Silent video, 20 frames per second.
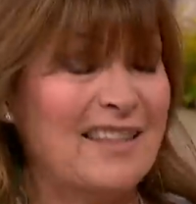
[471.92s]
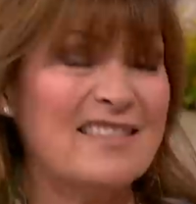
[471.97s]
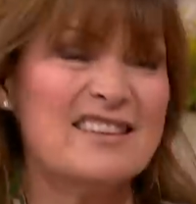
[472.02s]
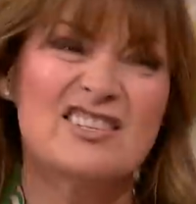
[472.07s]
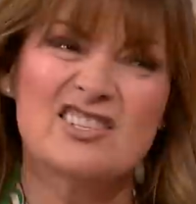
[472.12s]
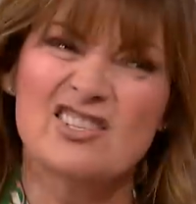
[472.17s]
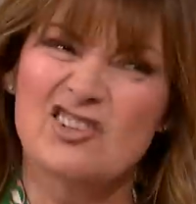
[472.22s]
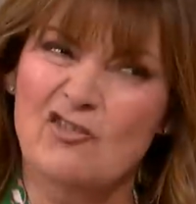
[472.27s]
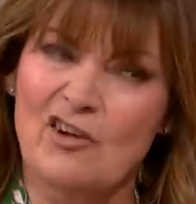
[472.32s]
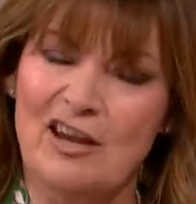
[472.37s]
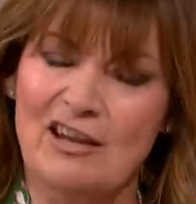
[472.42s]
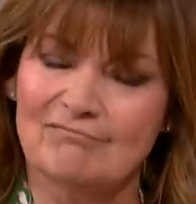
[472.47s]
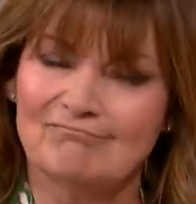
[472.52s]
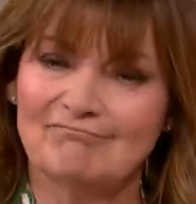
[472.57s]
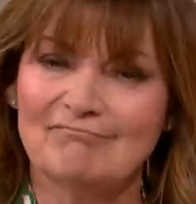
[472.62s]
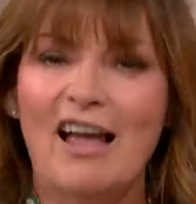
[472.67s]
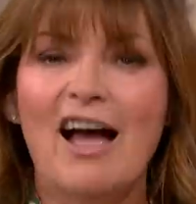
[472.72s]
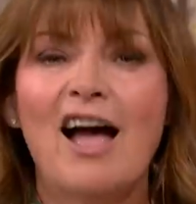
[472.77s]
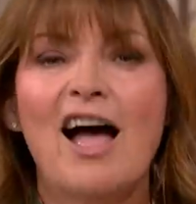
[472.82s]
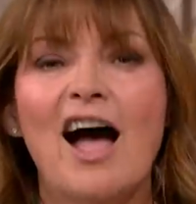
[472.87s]
and this is great.
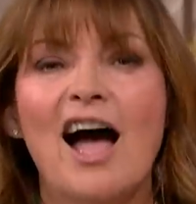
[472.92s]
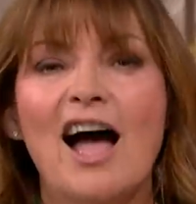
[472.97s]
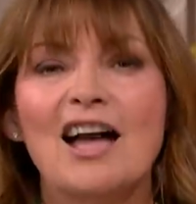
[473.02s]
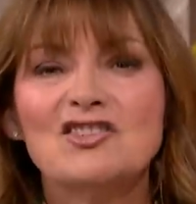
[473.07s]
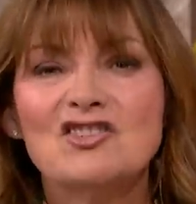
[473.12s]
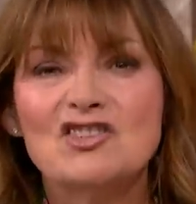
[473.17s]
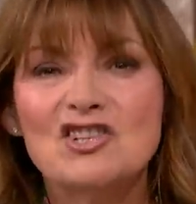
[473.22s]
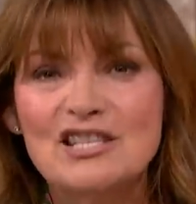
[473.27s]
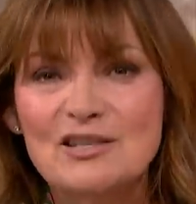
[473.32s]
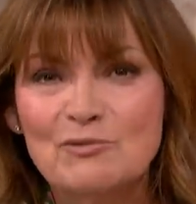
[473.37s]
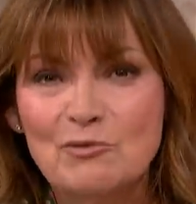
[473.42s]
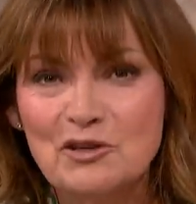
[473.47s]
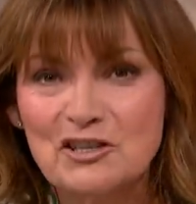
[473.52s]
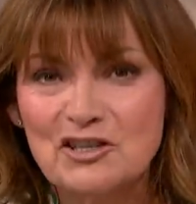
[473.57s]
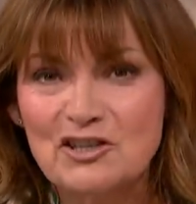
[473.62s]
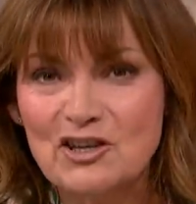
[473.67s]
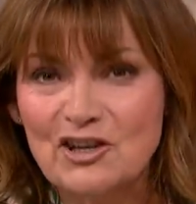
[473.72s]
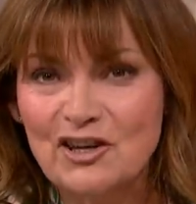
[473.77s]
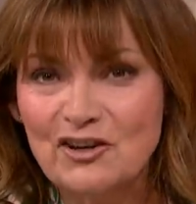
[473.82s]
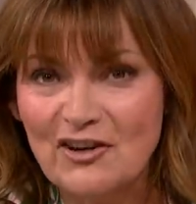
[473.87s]
I just
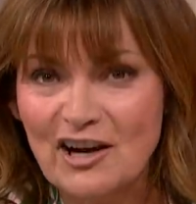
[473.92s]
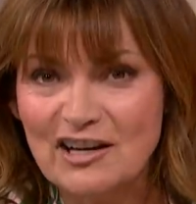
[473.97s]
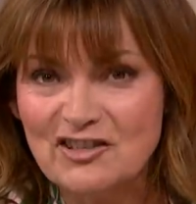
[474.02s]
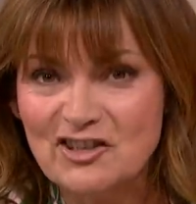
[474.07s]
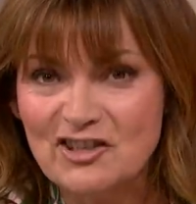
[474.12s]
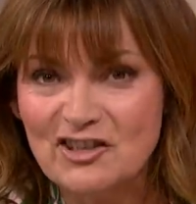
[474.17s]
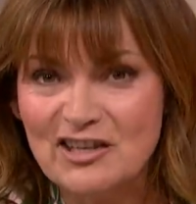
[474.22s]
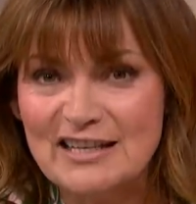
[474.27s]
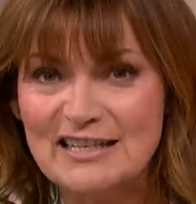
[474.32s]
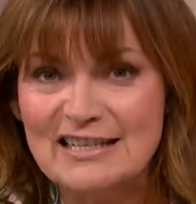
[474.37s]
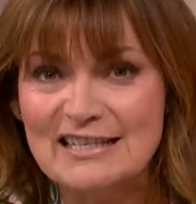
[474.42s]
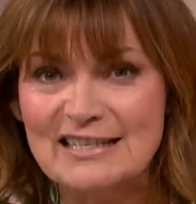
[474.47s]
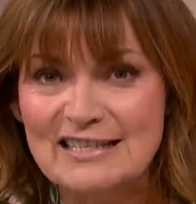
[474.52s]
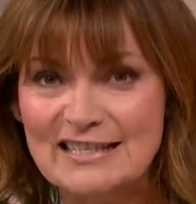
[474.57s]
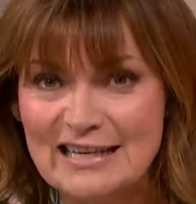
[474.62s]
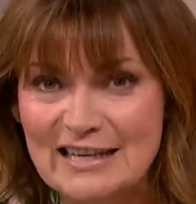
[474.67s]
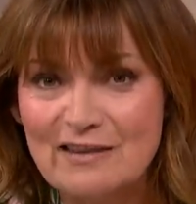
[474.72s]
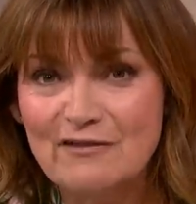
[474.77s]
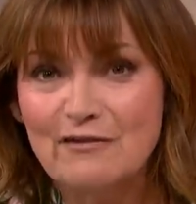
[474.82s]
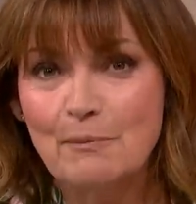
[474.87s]
wanted to congratulate
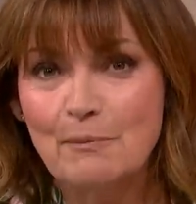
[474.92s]
Steve